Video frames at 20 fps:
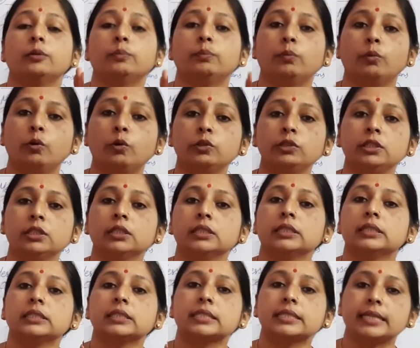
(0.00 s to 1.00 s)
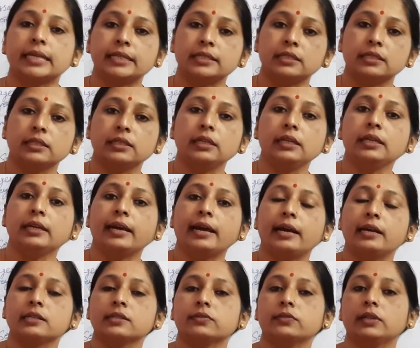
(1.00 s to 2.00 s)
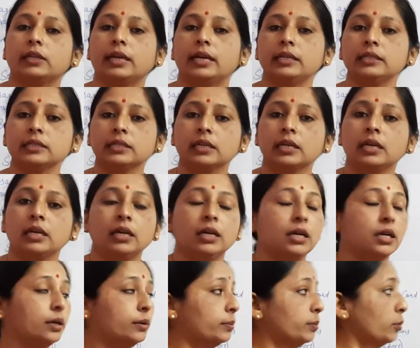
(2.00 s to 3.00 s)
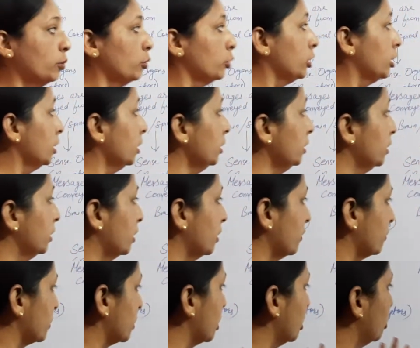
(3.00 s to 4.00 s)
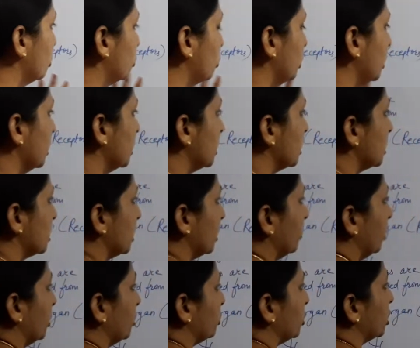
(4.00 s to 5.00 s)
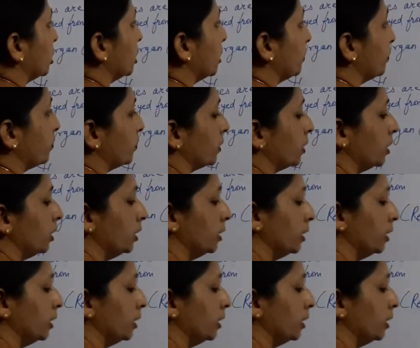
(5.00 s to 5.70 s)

both sensory as well as motor nerves. So this is about the